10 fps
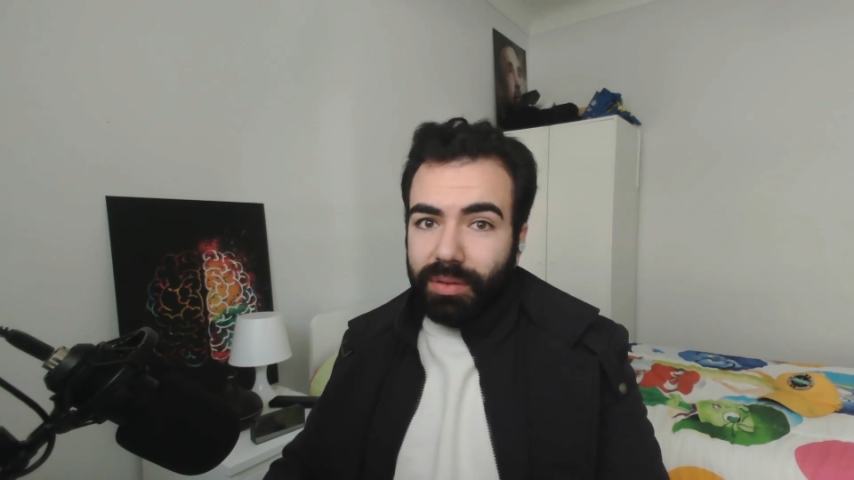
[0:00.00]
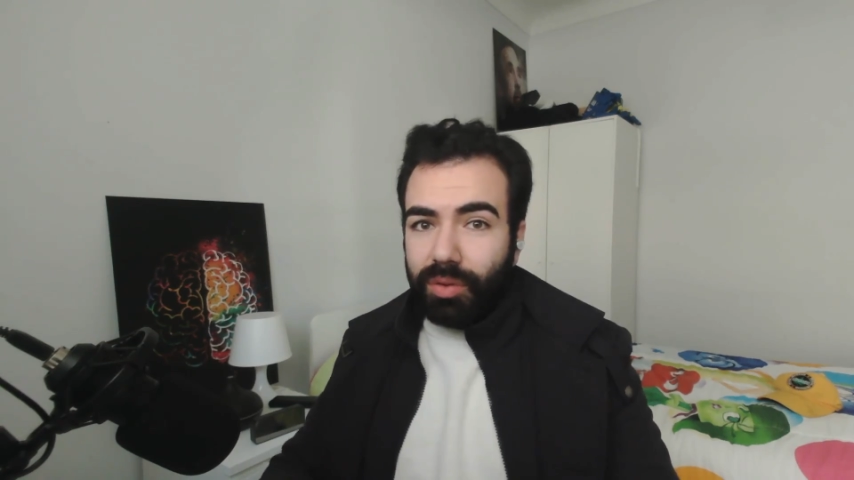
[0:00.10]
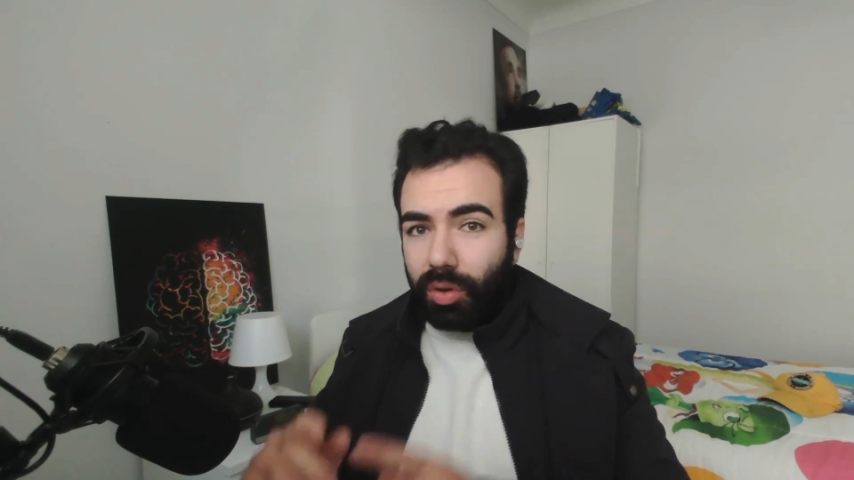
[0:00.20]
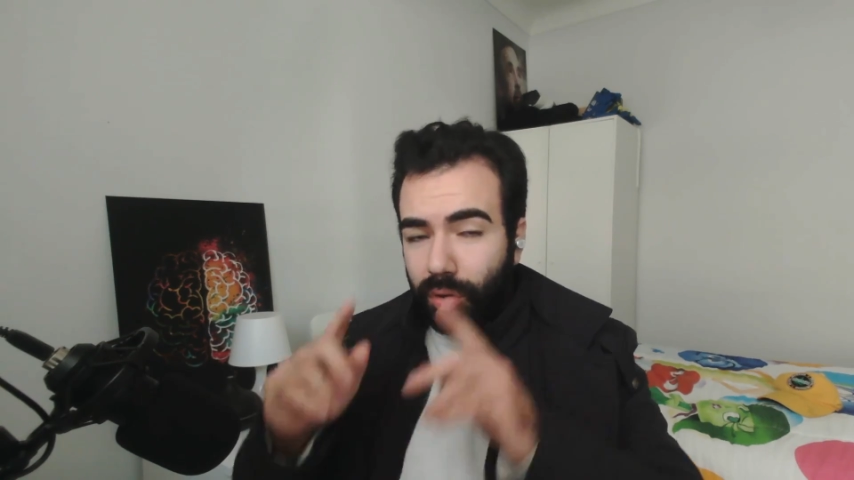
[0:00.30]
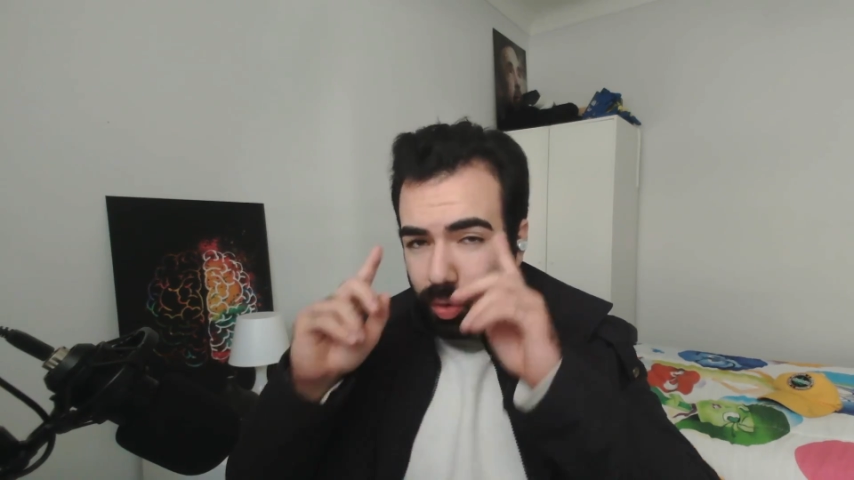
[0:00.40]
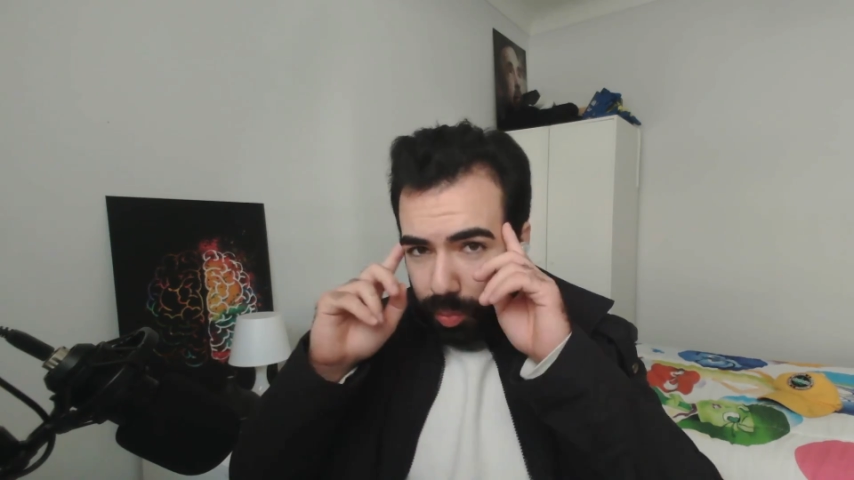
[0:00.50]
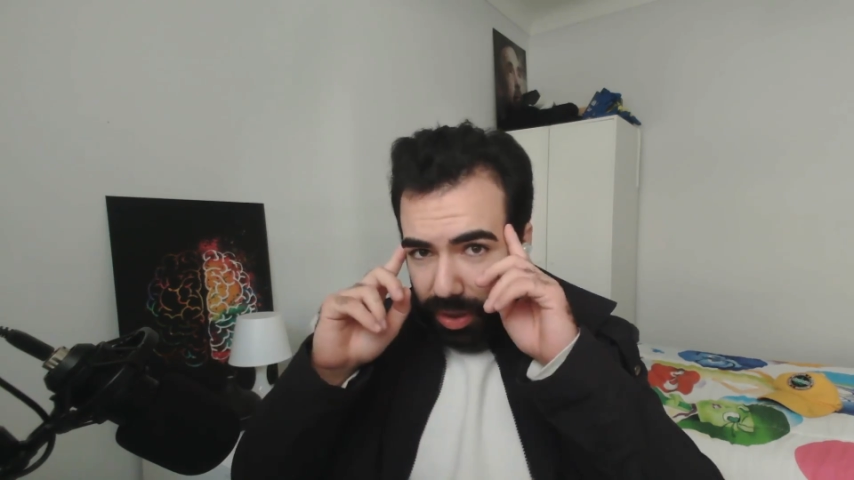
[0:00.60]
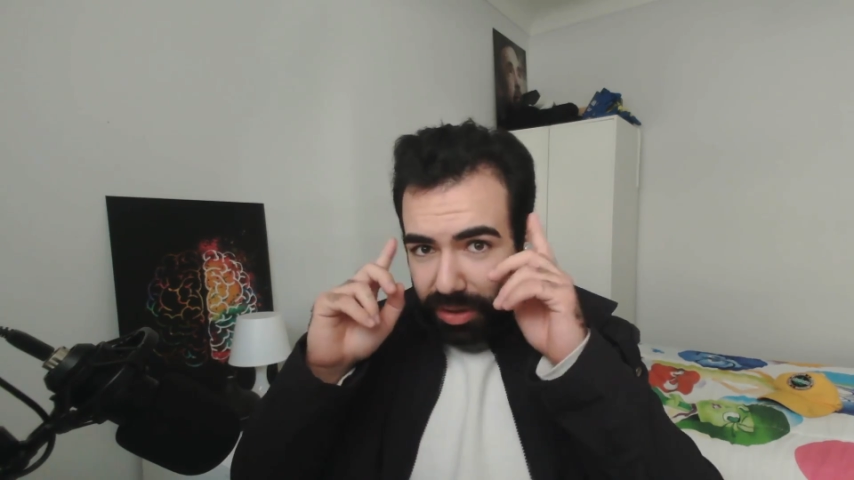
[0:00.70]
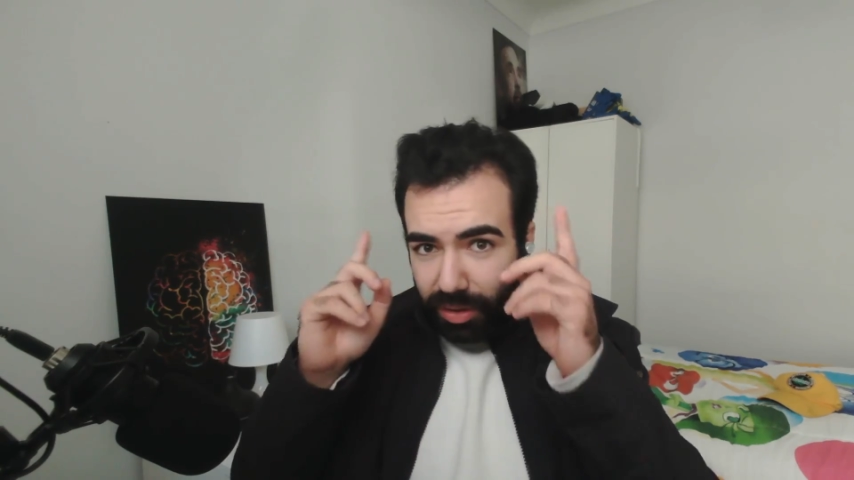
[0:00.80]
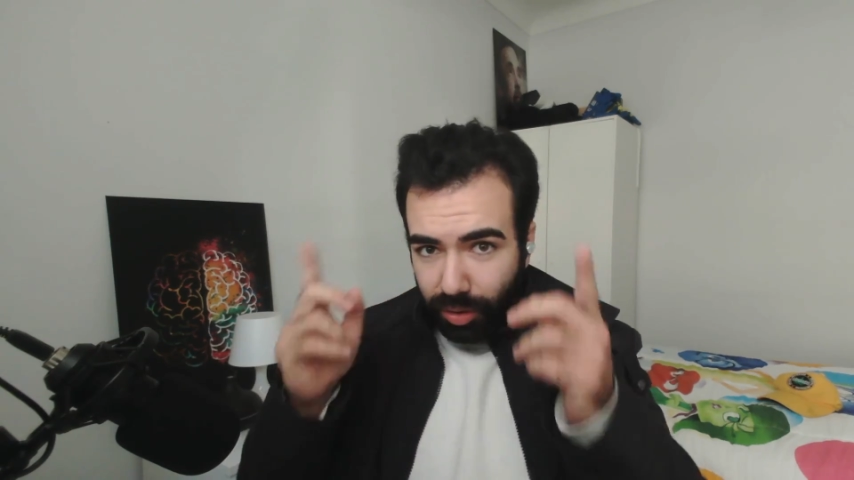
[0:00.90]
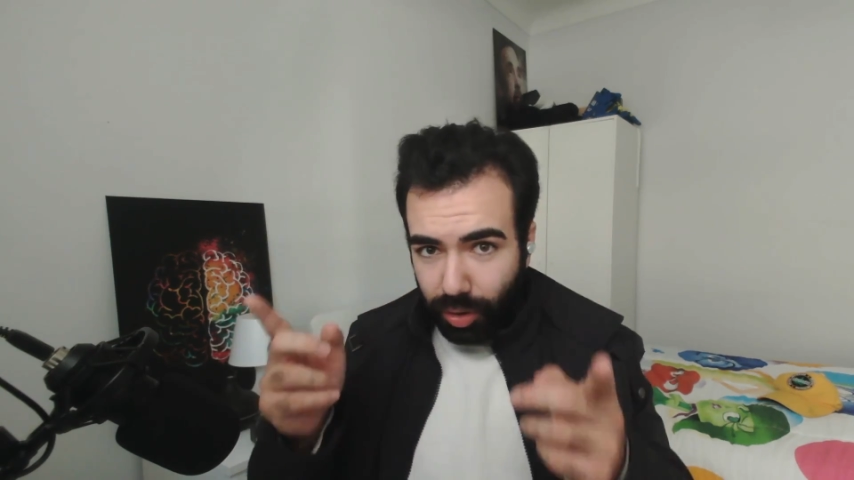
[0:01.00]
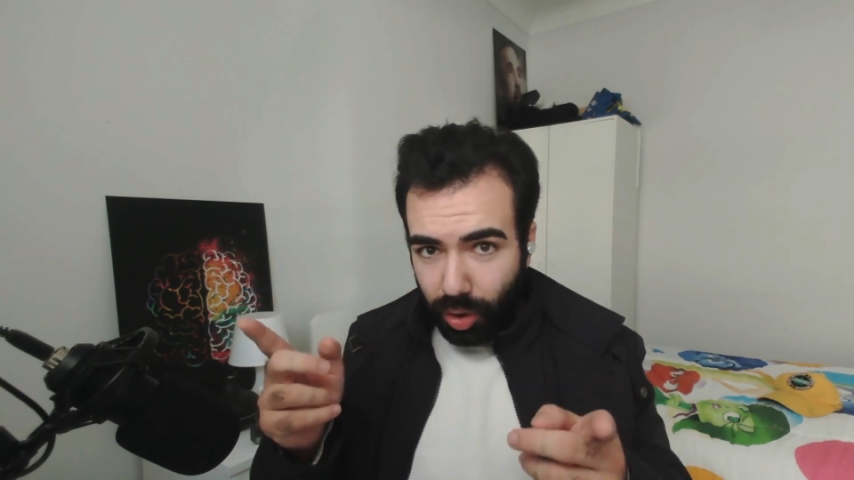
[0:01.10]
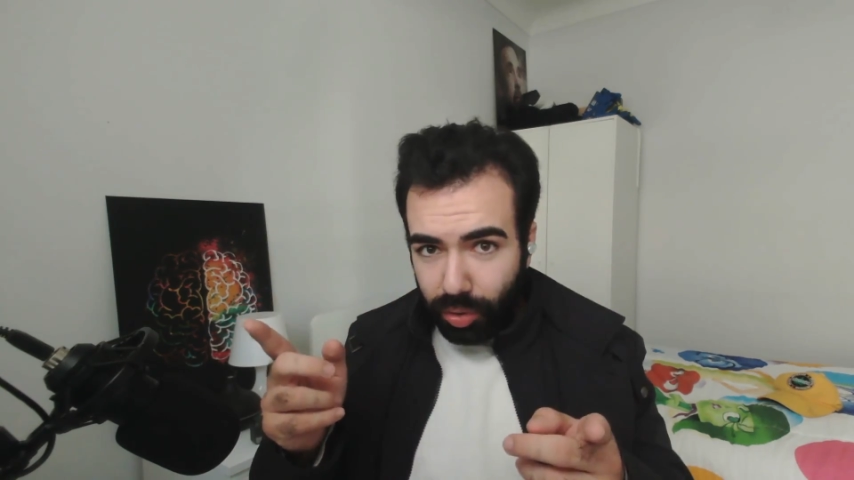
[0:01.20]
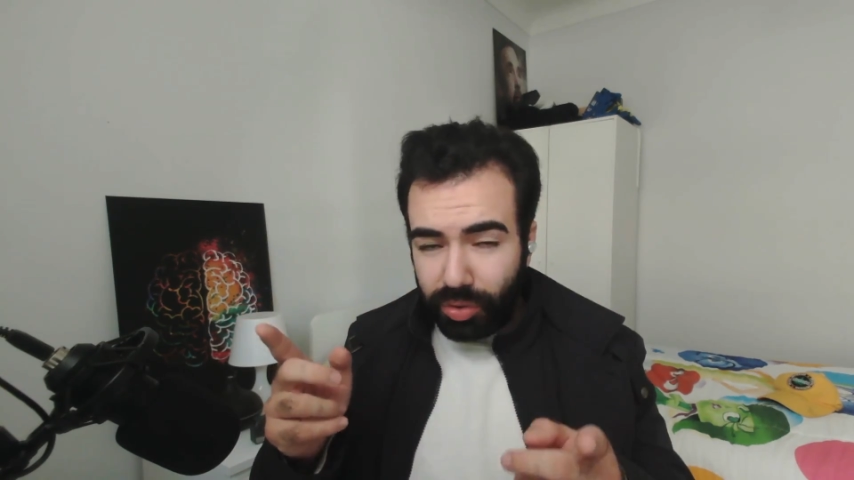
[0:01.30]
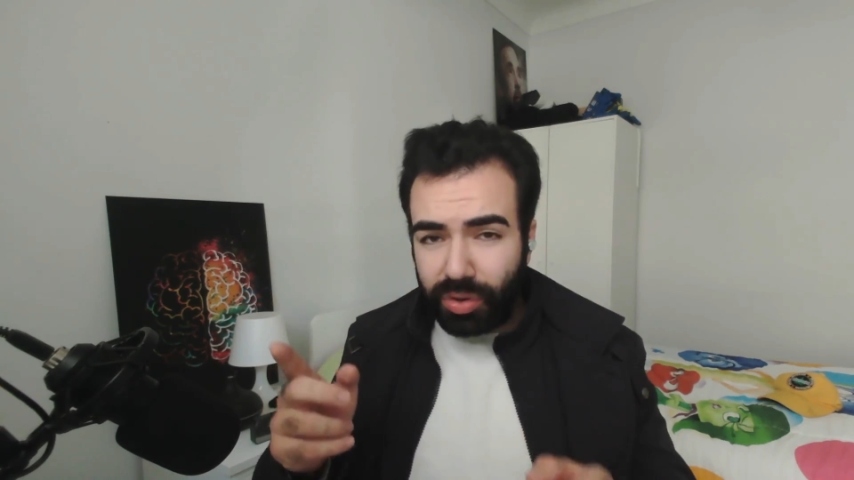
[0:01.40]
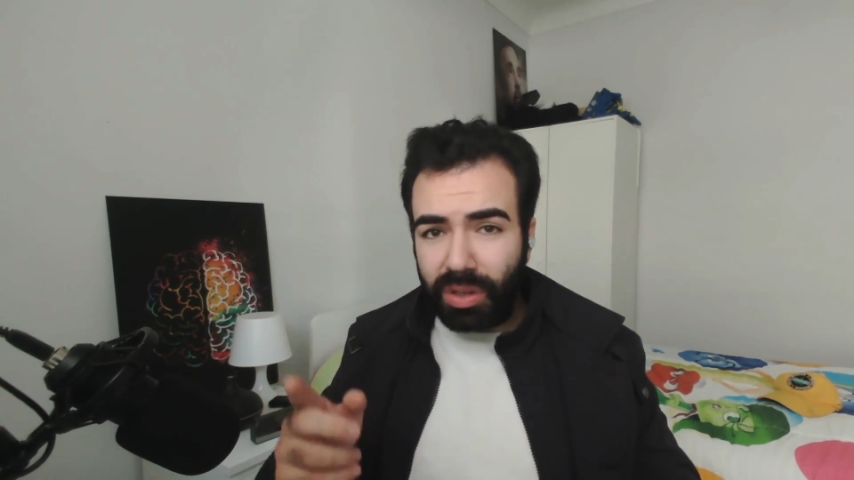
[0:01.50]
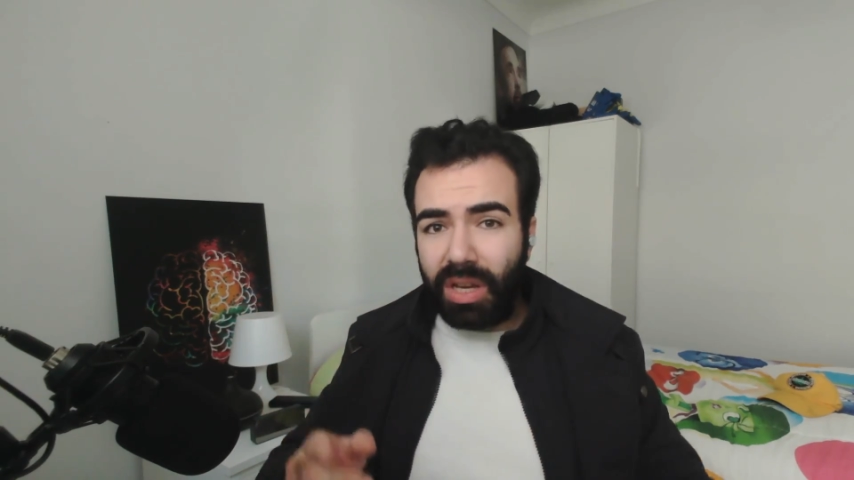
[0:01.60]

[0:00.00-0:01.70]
So your brain knows